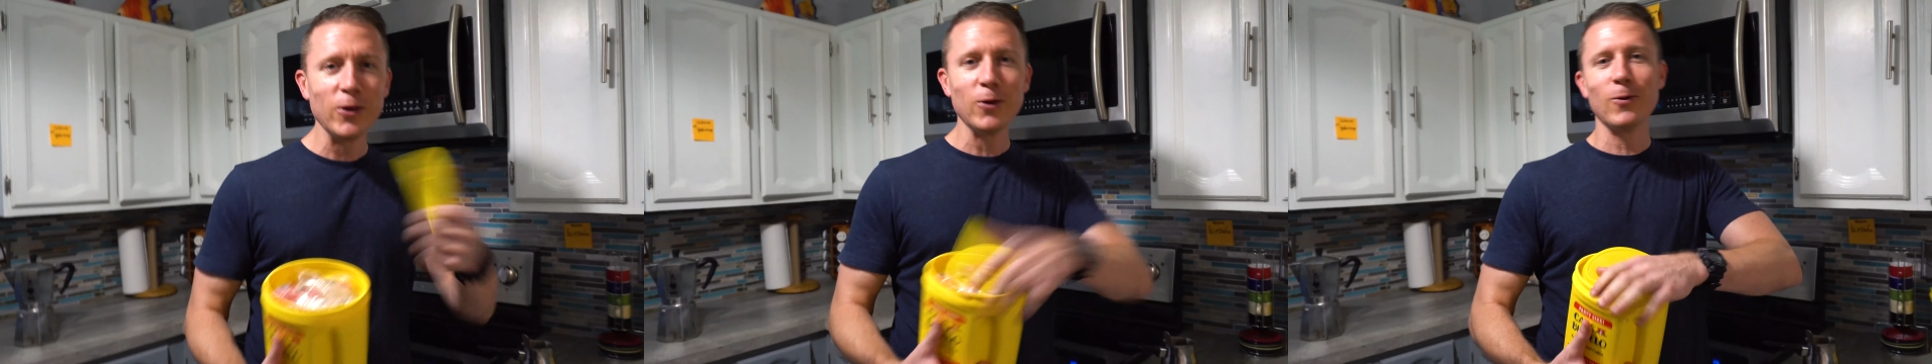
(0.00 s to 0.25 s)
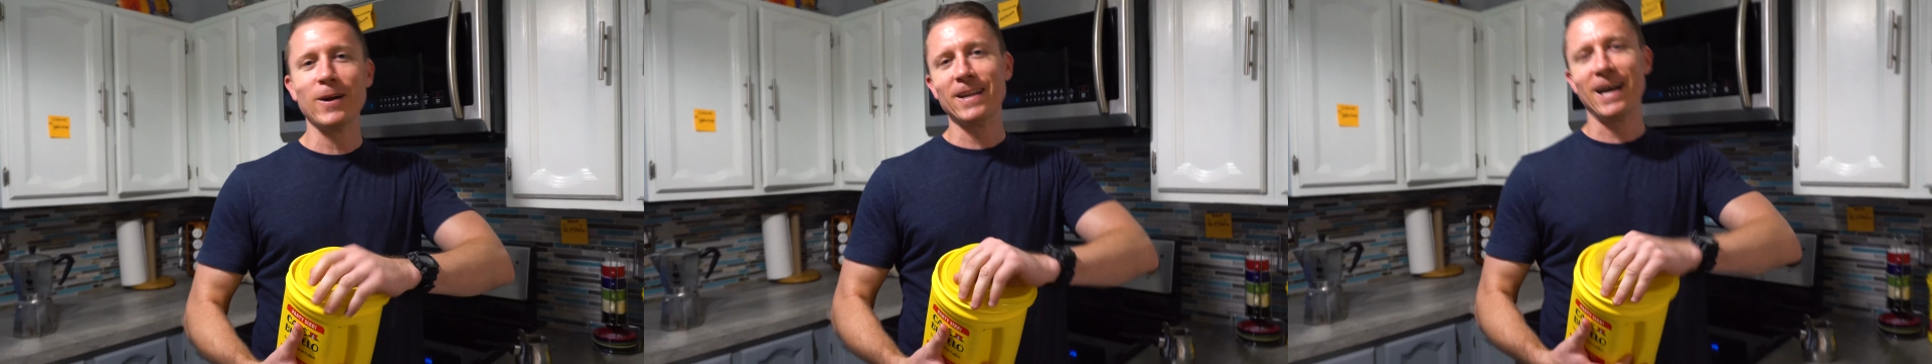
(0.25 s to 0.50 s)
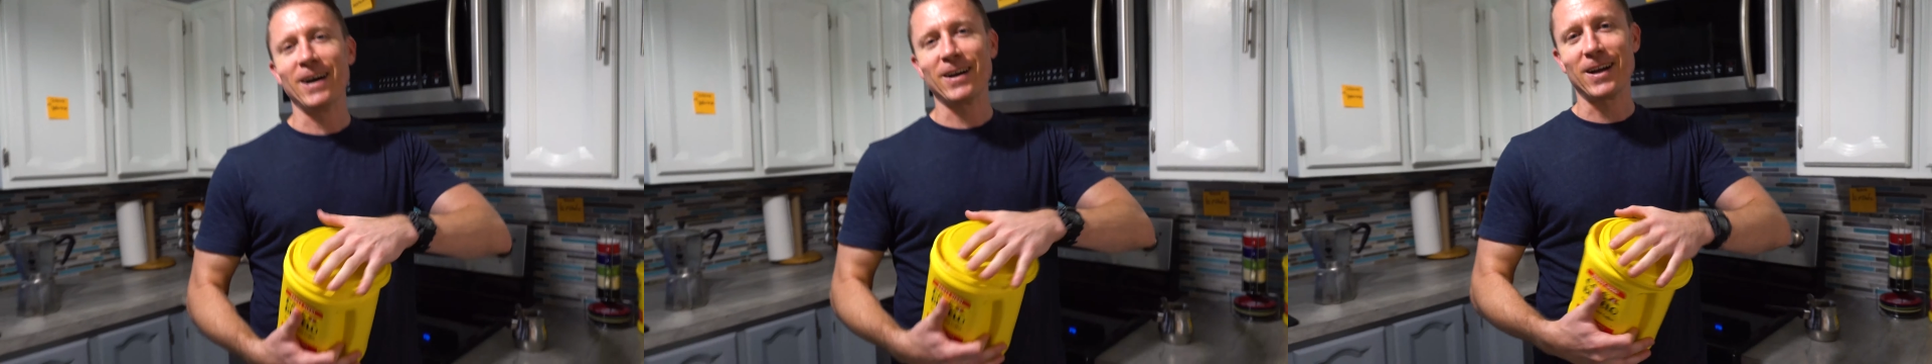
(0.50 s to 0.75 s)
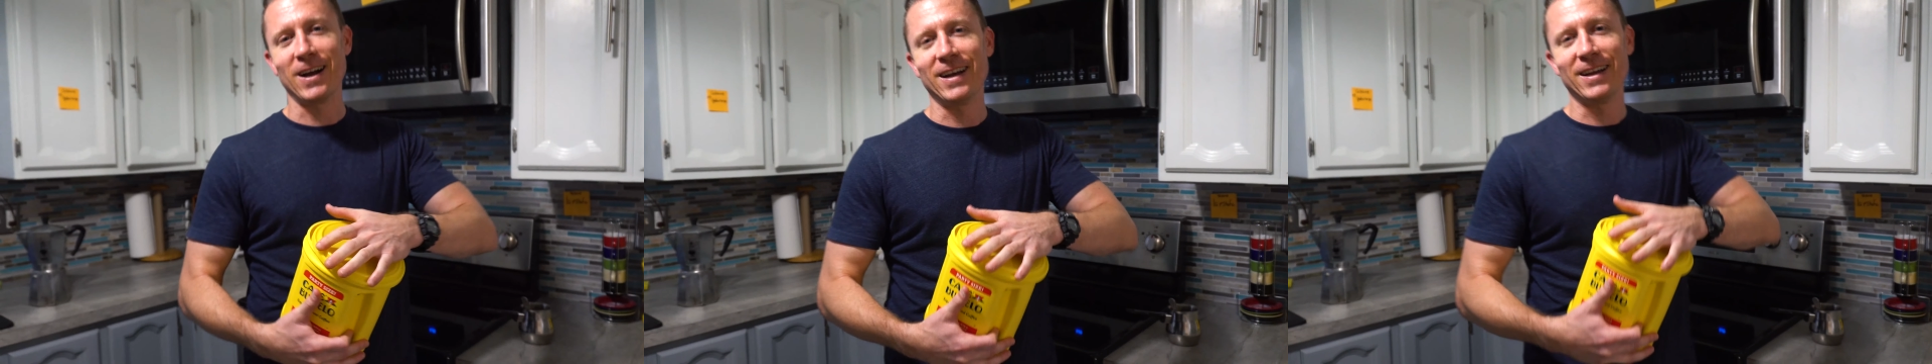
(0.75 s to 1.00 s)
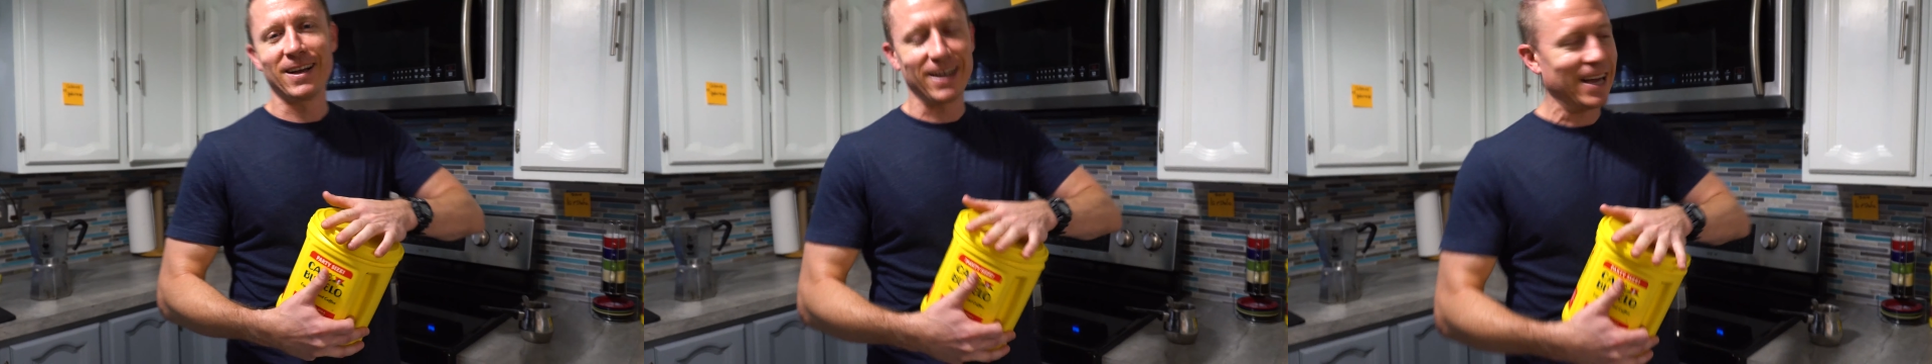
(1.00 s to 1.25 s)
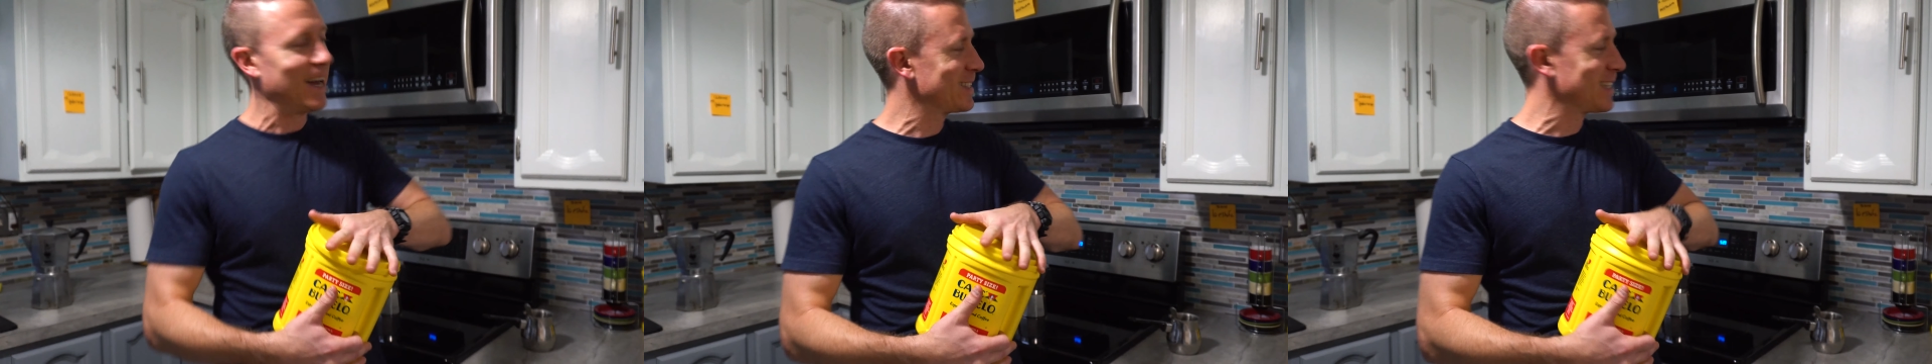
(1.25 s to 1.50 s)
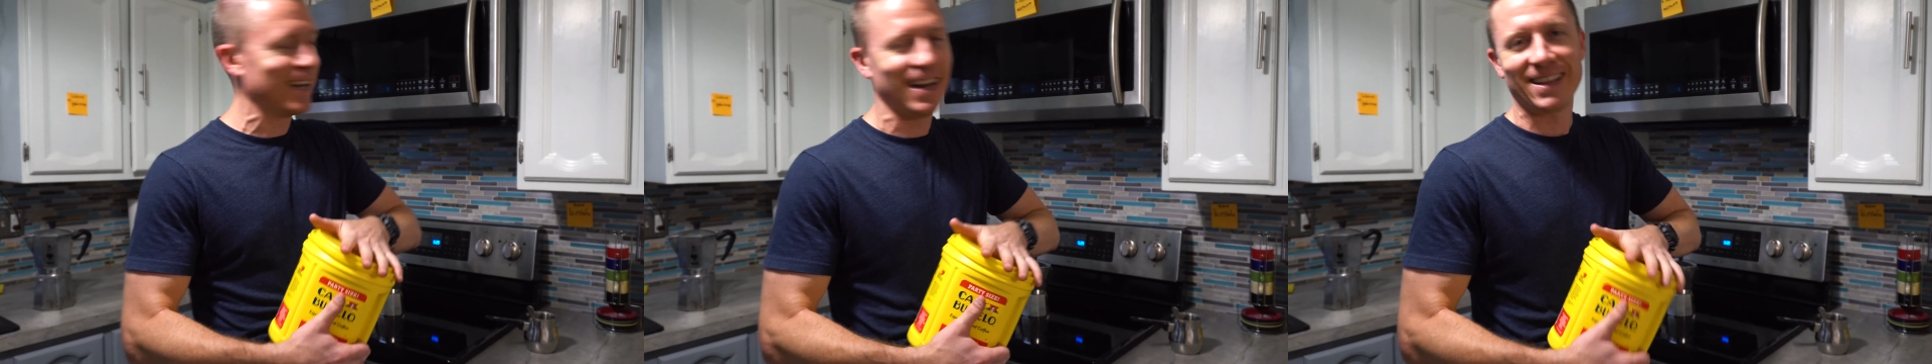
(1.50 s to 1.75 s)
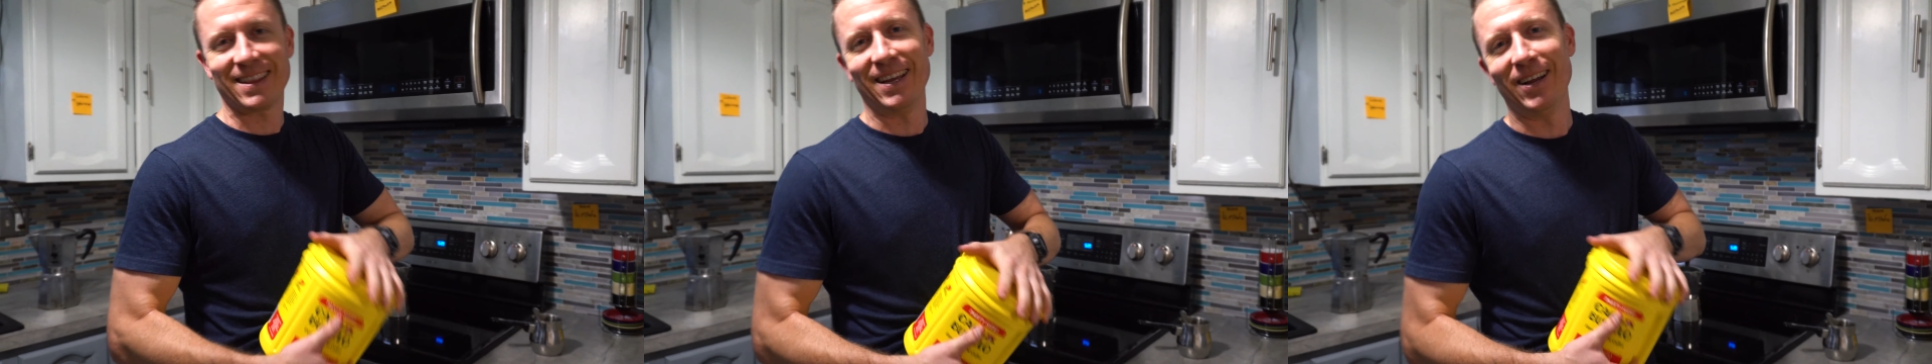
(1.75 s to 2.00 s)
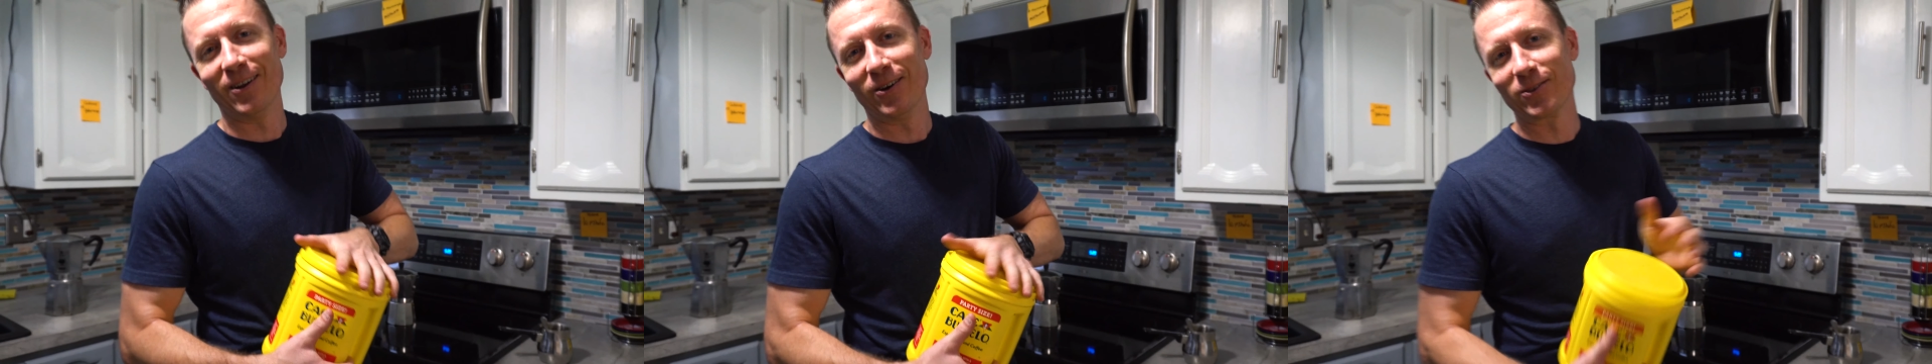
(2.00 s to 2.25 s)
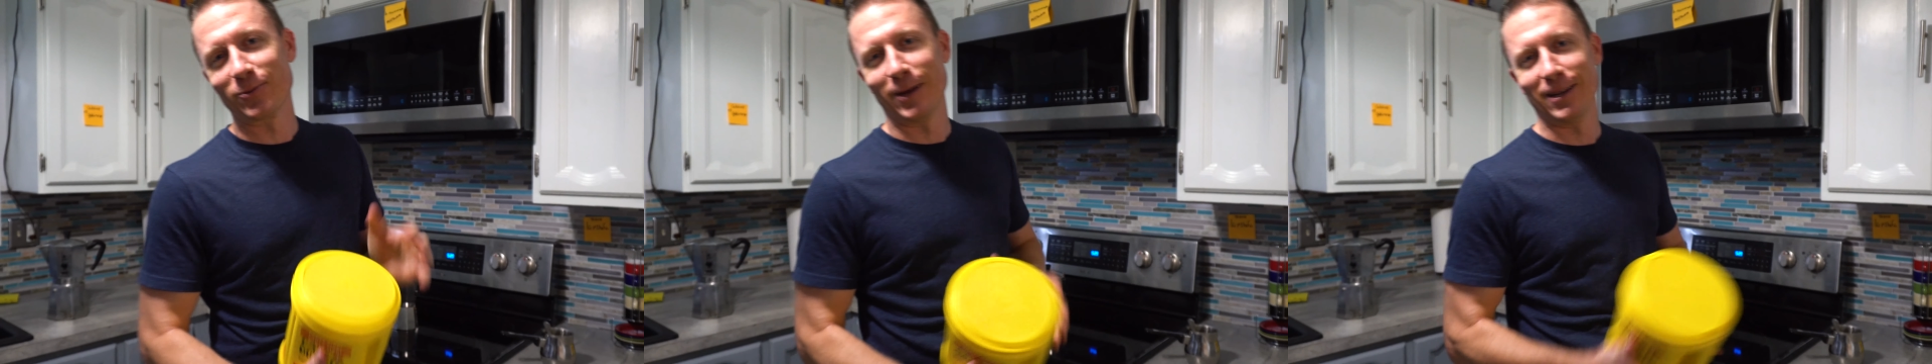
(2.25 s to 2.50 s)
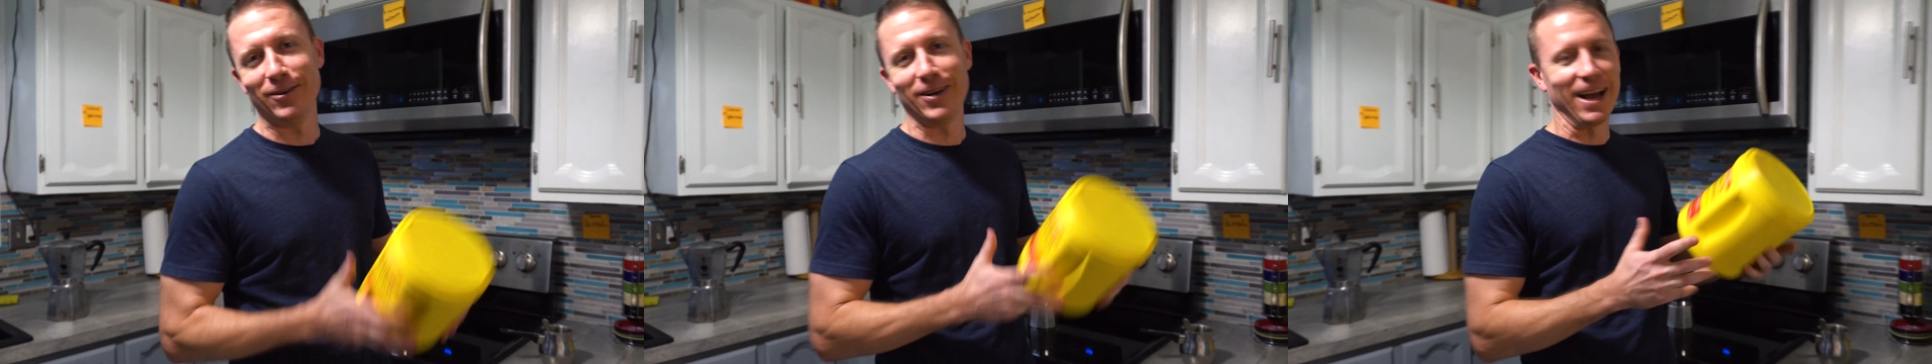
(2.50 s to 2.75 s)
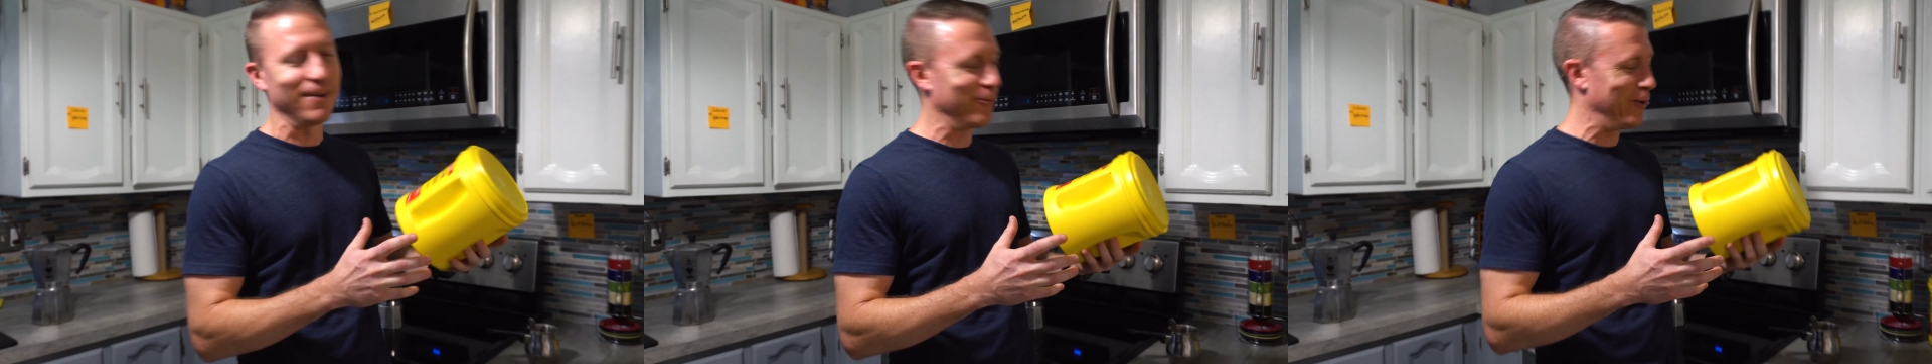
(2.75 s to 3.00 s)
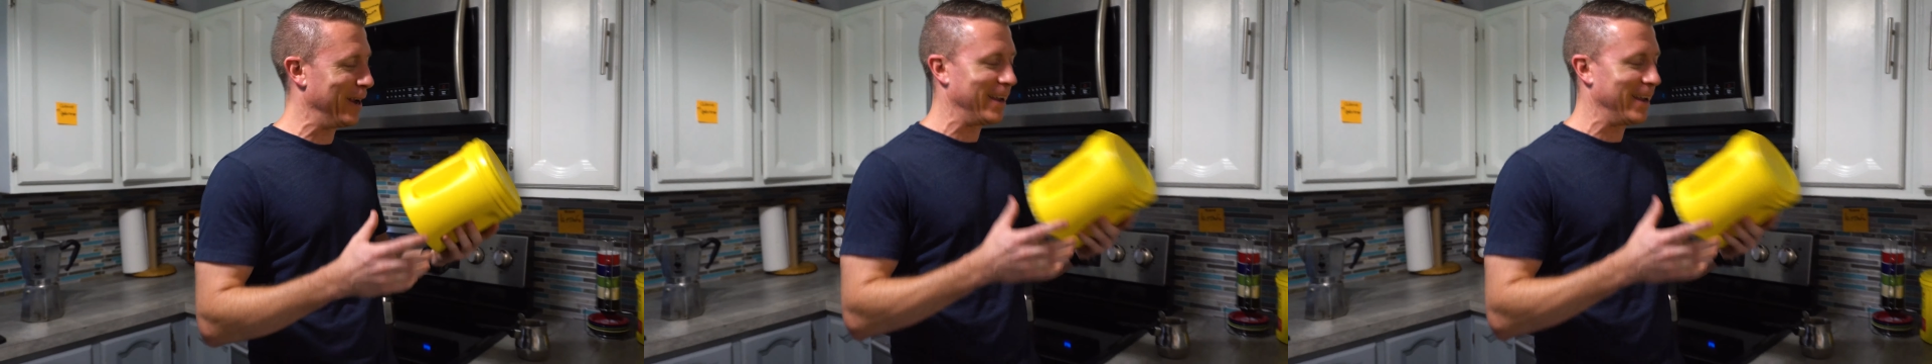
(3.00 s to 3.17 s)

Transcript: you went out in Casa Latinos when you got